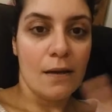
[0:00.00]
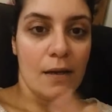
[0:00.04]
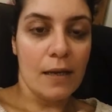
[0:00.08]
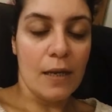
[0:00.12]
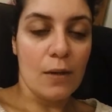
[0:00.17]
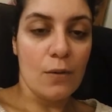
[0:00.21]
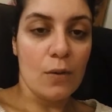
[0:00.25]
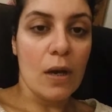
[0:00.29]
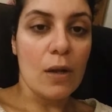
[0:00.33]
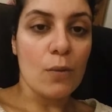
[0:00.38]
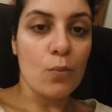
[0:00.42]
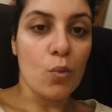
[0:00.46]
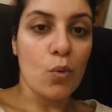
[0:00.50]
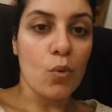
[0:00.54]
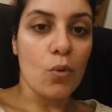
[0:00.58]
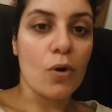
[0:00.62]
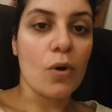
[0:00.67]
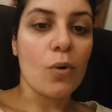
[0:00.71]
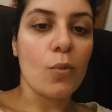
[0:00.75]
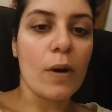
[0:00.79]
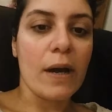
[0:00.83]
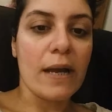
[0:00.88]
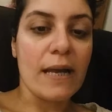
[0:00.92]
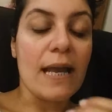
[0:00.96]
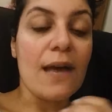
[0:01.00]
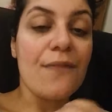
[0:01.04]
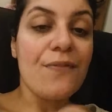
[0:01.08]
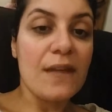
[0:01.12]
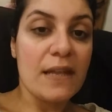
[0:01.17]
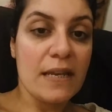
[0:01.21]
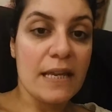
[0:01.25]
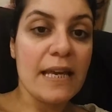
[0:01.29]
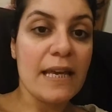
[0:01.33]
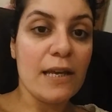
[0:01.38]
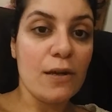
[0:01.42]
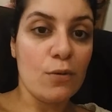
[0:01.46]
and walk away, and
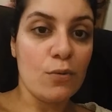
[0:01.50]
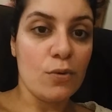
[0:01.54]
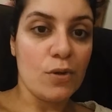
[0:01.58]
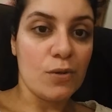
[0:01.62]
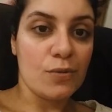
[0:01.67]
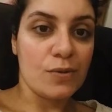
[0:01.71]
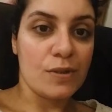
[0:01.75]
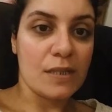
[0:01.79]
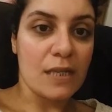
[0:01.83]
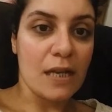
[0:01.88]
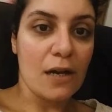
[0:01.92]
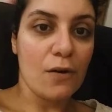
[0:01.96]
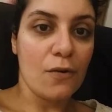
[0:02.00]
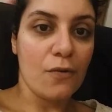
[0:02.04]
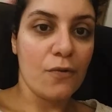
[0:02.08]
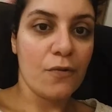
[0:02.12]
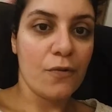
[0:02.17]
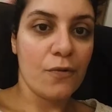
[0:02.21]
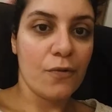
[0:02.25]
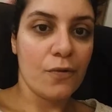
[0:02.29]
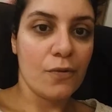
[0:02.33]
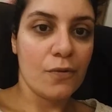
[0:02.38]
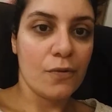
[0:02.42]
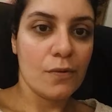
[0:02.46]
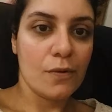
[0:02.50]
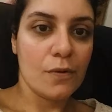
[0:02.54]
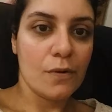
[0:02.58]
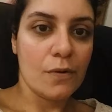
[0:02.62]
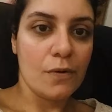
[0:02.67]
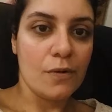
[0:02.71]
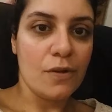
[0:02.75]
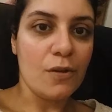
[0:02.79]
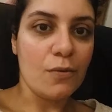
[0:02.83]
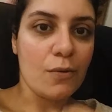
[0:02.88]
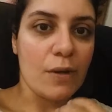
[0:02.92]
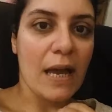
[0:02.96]
then heal yourself.
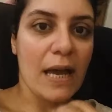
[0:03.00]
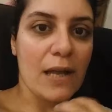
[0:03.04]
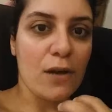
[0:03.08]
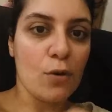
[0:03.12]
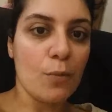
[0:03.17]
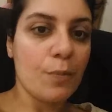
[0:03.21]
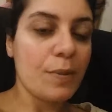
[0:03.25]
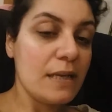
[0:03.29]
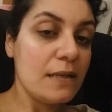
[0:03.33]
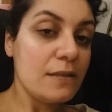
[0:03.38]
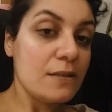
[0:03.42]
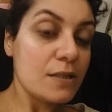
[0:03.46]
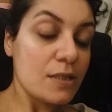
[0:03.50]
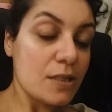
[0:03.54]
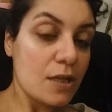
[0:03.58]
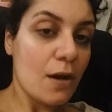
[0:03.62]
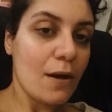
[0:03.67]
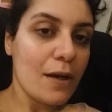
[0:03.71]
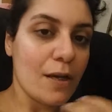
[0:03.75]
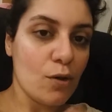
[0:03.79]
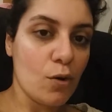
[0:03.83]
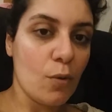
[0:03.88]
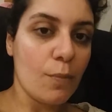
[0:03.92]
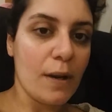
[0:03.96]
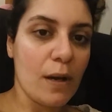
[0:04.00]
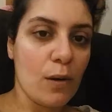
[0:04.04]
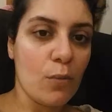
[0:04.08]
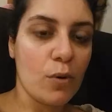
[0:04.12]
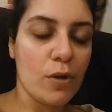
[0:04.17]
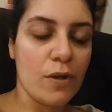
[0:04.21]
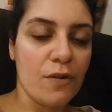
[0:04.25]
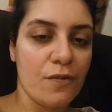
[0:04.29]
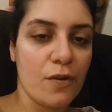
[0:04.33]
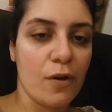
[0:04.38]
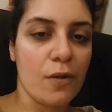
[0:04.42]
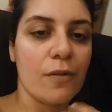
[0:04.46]
You cannot be in denial about
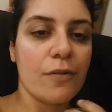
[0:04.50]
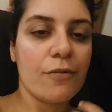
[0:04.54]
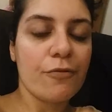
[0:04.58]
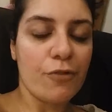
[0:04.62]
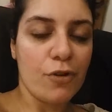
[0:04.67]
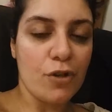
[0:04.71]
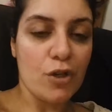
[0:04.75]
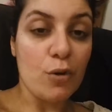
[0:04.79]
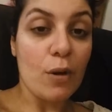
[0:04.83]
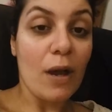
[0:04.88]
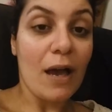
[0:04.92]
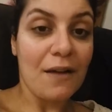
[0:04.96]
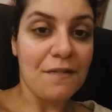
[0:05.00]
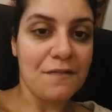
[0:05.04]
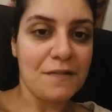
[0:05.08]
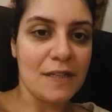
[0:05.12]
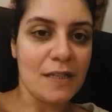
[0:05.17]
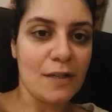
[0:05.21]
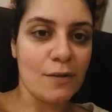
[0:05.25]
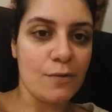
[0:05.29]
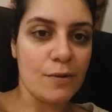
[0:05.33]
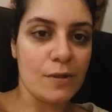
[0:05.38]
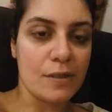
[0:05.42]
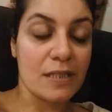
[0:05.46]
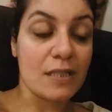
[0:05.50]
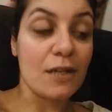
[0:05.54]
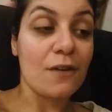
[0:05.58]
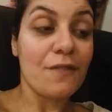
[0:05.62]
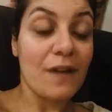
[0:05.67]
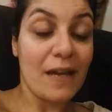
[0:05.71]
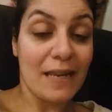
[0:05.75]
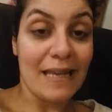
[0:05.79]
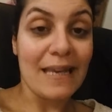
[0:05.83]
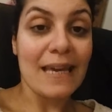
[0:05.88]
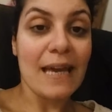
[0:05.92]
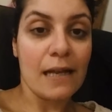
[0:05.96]
what you've gone through, and you have to heal
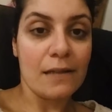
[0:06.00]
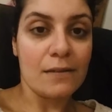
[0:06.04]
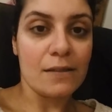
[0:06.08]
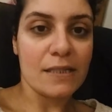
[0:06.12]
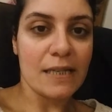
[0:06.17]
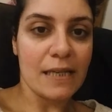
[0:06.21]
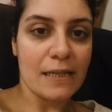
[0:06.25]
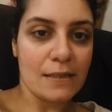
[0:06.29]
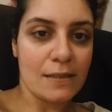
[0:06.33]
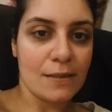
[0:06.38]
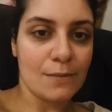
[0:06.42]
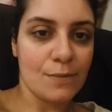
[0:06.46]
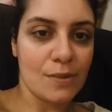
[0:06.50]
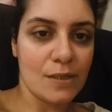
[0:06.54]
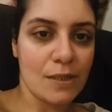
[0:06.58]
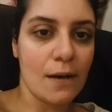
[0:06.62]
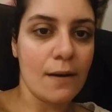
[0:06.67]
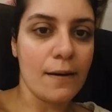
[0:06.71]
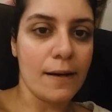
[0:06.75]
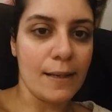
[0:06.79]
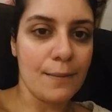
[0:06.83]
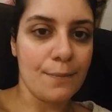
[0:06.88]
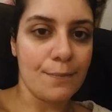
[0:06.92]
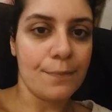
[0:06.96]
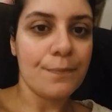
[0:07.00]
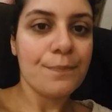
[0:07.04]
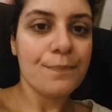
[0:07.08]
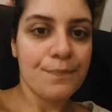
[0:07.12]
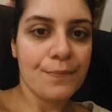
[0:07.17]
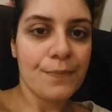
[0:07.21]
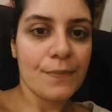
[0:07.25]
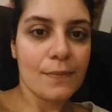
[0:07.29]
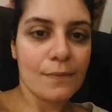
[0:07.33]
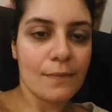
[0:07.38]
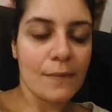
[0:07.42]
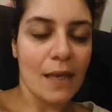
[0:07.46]
yourself, and it can take some time.
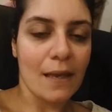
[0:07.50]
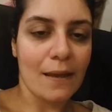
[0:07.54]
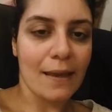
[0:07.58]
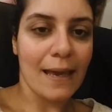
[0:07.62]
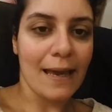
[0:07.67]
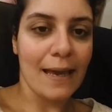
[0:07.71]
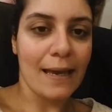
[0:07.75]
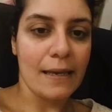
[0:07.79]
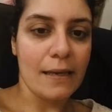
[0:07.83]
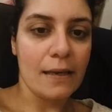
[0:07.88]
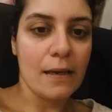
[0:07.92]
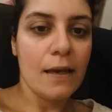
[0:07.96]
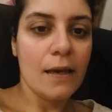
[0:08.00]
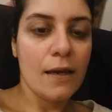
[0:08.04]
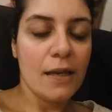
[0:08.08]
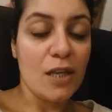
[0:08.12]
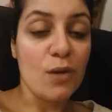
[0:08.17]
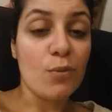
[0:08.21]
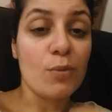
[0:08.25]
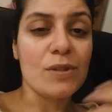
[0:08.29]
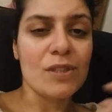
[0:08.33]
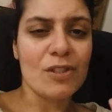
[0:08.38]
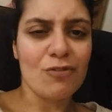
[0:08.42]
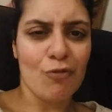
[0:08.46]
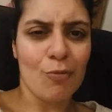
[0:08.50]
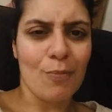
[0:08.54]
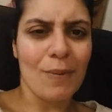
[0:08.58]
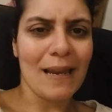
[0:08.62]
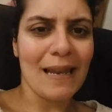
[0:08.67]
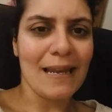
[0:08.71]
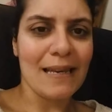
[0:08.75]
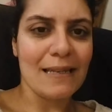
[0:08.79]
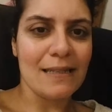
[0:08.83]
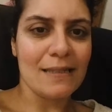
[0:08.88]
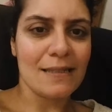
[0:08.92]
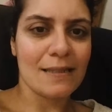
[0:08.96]
Okay, you want to
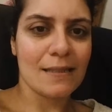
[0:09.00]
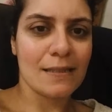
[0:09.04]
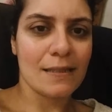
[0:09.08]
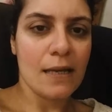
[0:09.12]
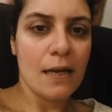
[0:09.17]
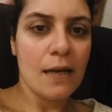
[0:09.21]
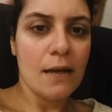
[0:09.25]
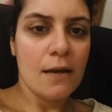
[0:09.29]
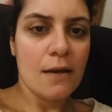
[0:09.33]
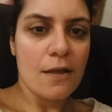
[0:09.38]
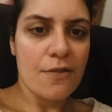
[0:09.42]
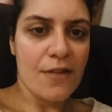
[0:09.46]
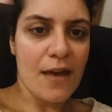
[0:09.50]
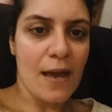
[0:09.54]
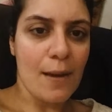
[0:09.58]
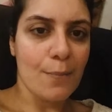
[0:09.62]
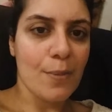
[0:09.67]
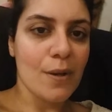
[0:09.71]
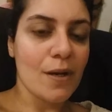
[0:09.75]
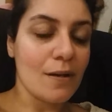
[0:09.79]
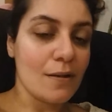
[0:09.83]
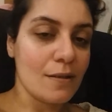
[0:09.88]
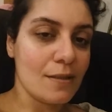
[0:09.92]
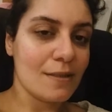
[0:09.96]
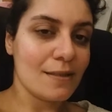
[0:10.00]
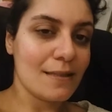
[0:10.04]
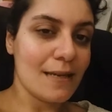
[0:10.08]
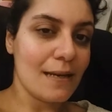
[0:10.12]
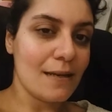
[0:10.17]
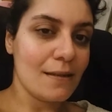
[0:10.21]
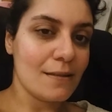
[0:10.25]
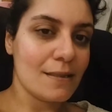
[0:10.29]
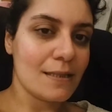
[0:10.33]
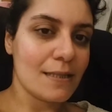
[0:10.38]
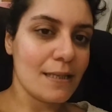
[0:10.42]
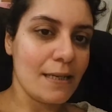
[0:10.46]
replace that
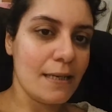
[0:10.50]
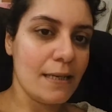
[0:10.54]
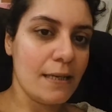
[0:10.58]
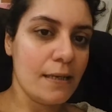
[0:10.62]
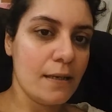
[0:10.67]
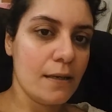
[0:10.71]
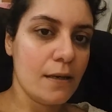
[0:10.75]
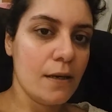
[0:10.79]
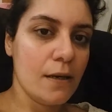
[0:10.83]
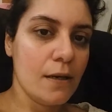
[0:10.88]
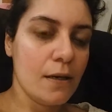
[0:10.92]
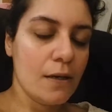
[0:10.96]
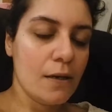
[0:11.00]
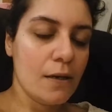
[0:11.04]
personality